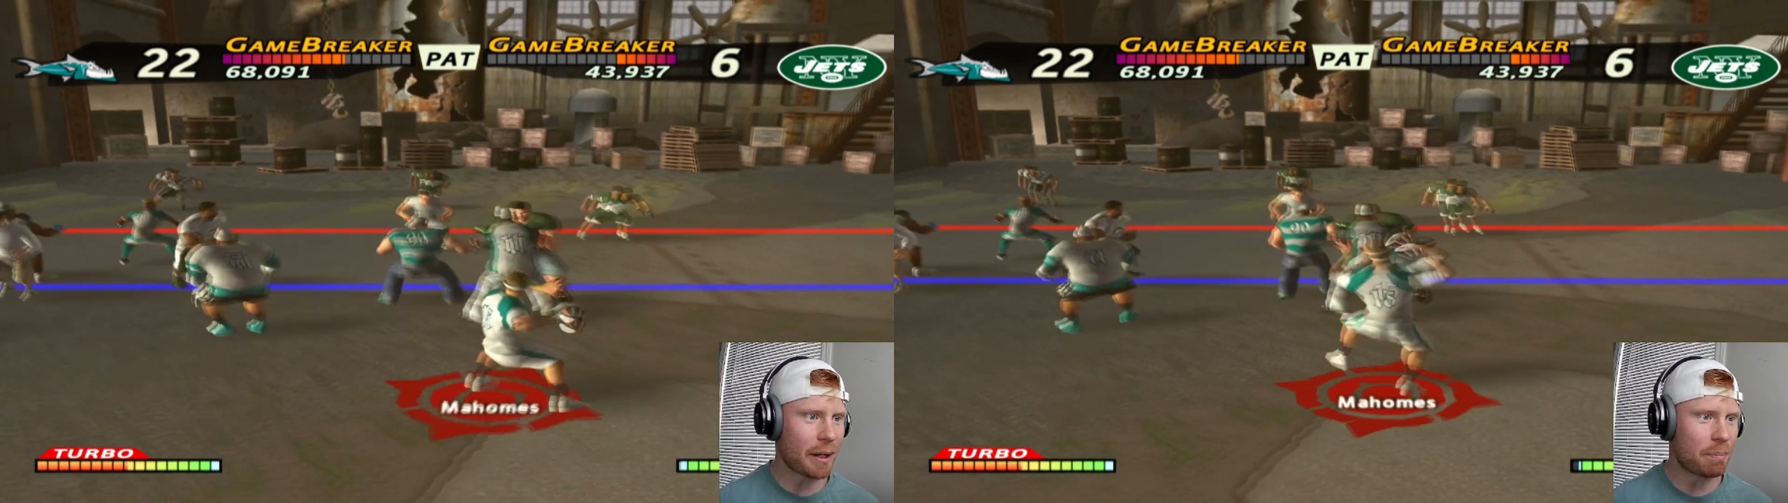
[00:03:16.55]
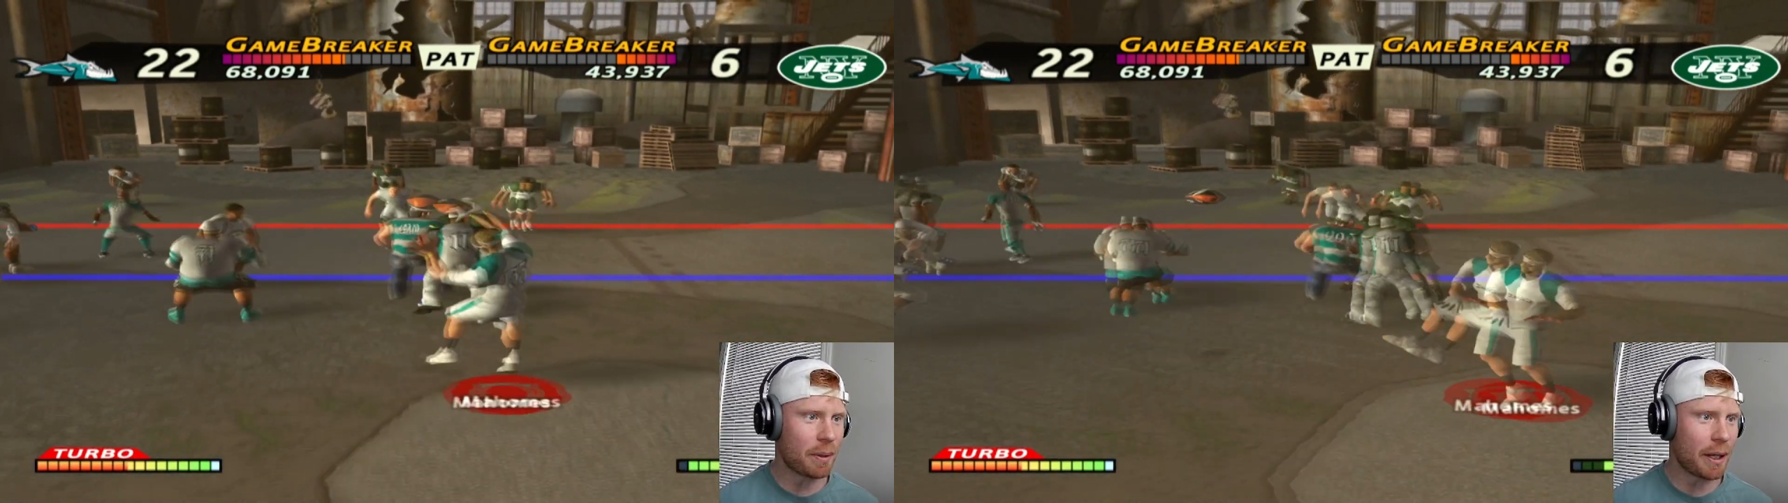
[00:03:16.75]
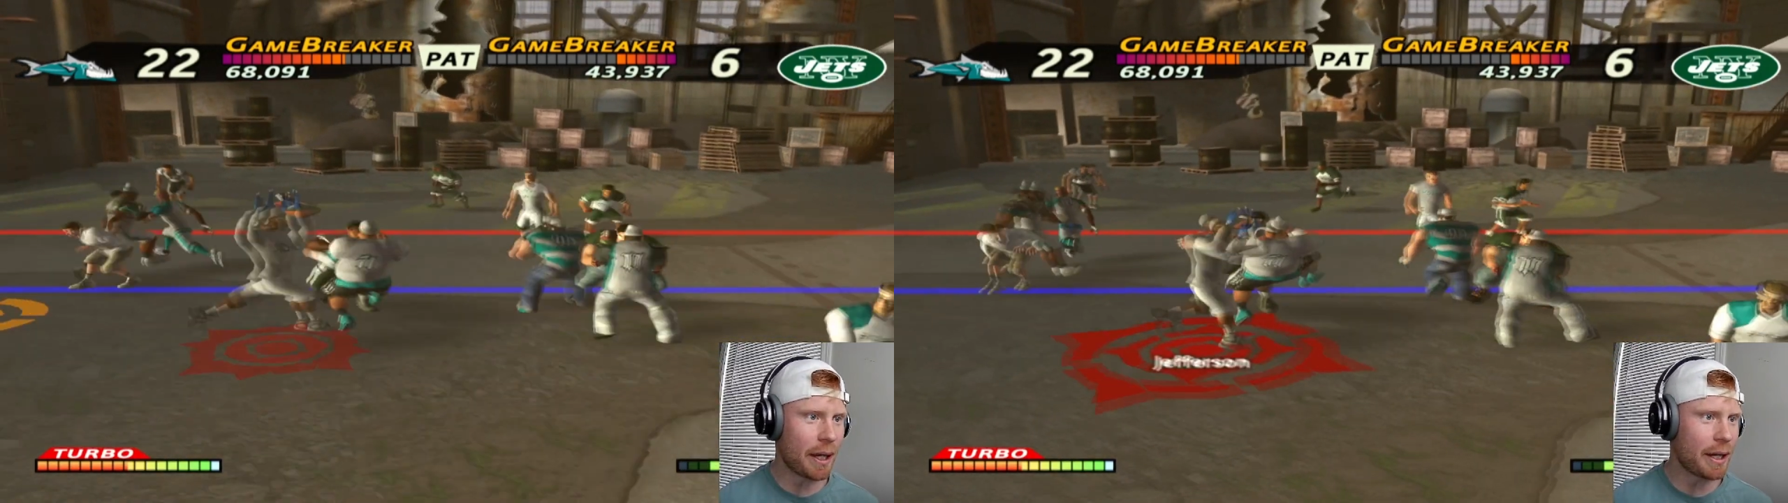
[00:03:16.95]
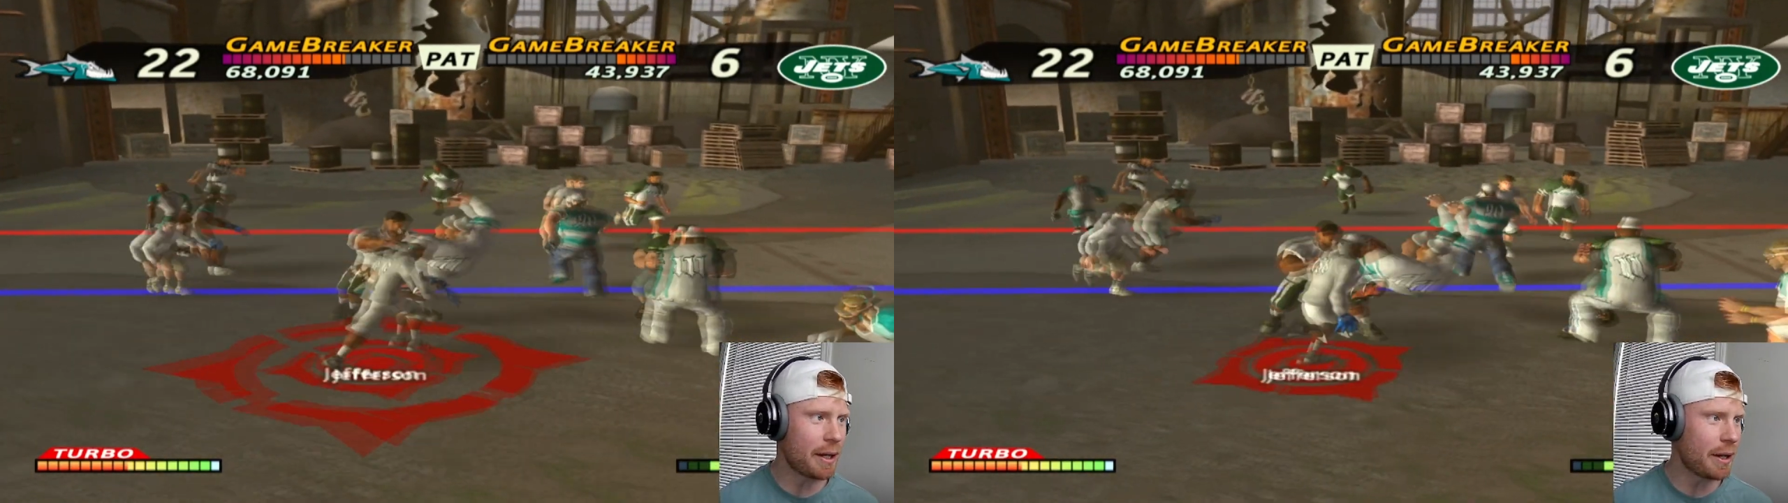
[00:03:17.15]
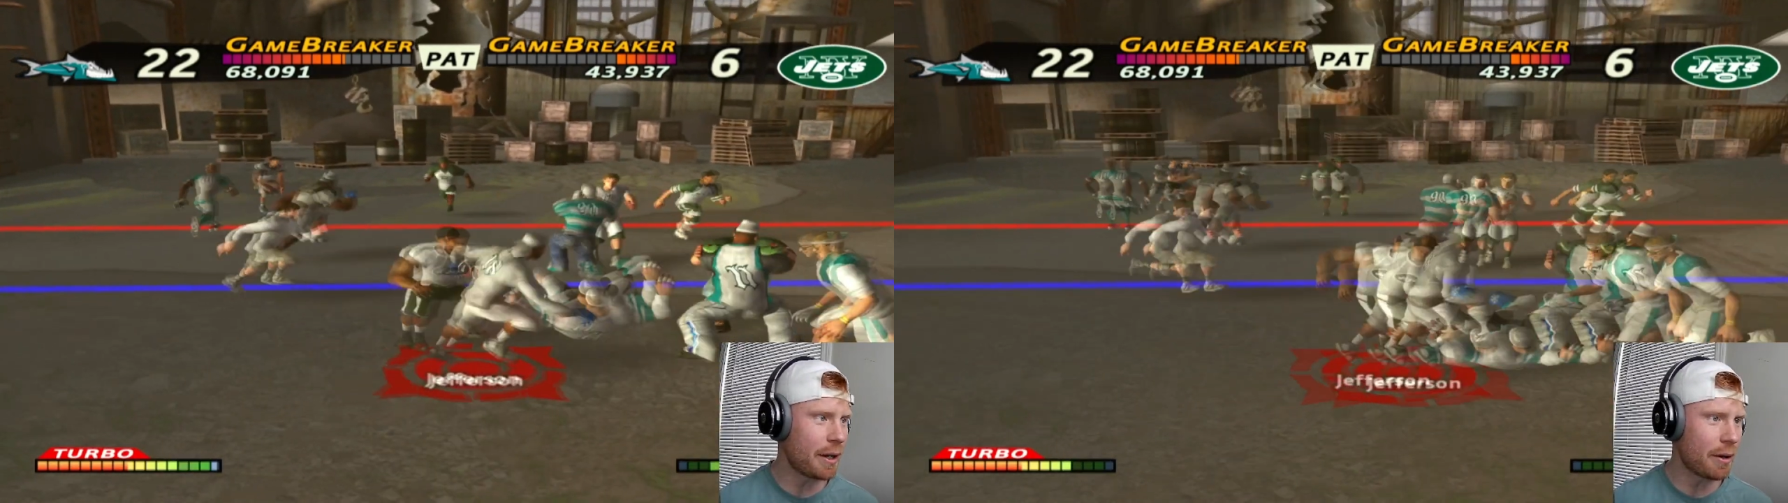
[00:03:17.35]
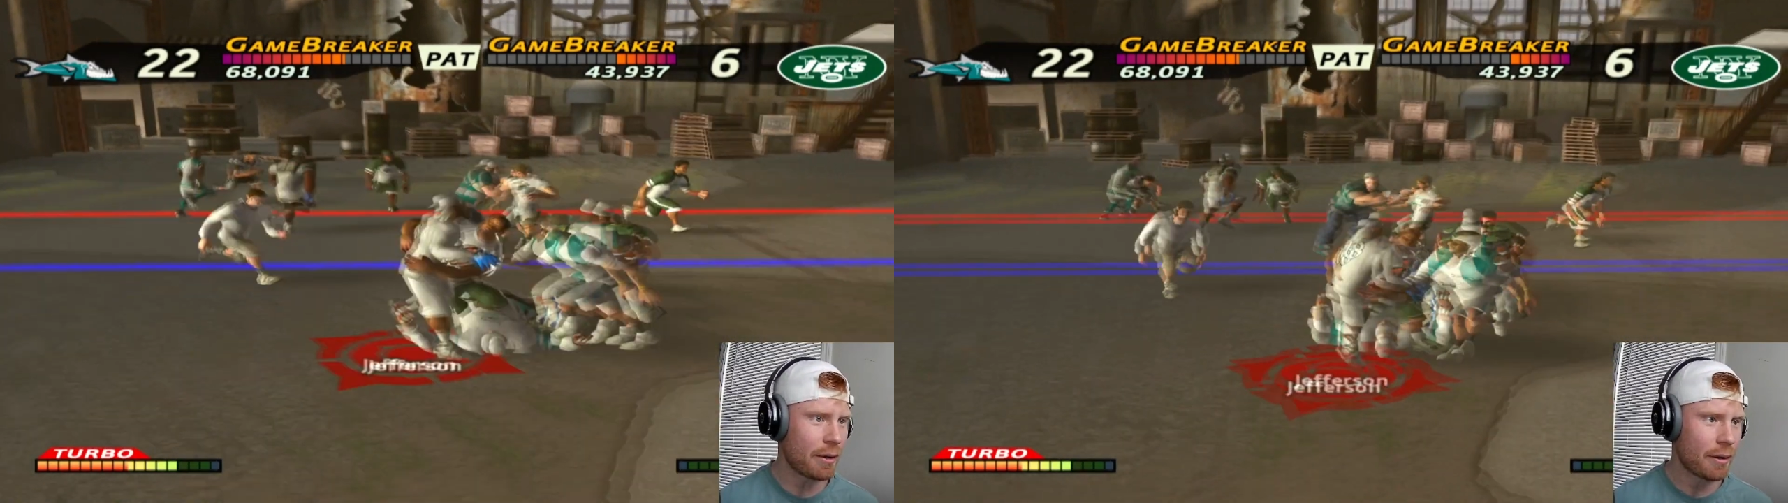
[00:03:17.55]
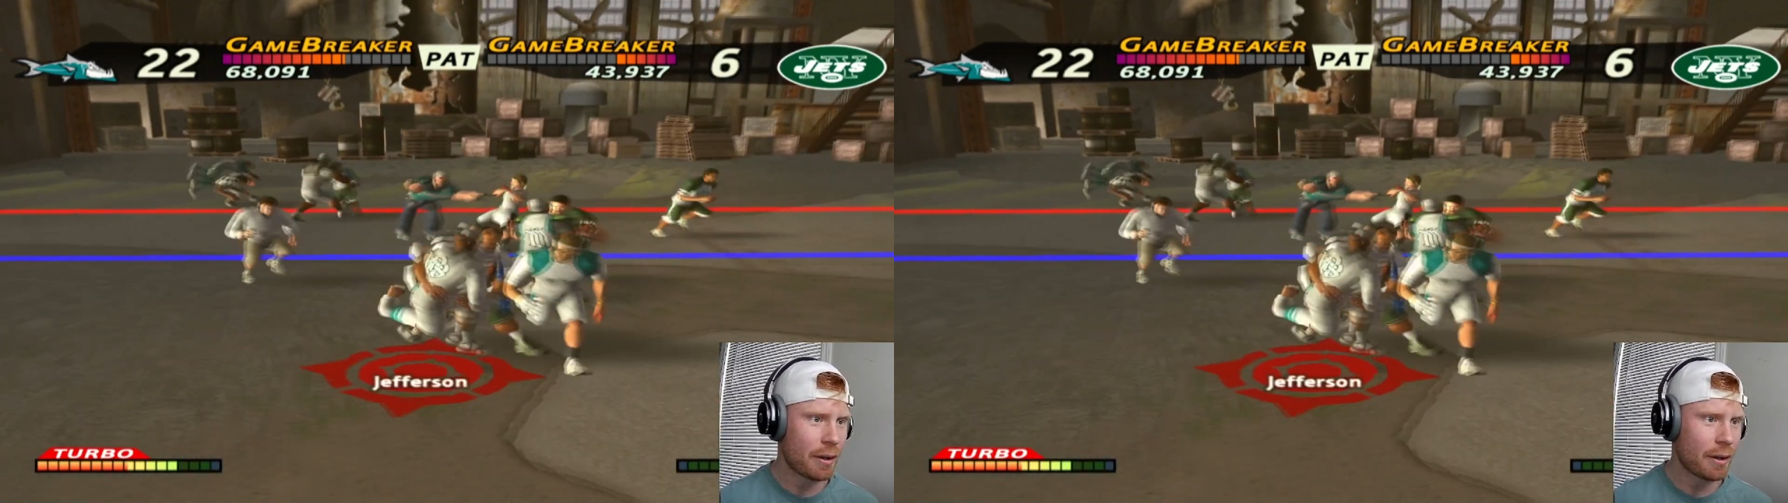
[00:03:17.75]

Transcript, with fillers: play here.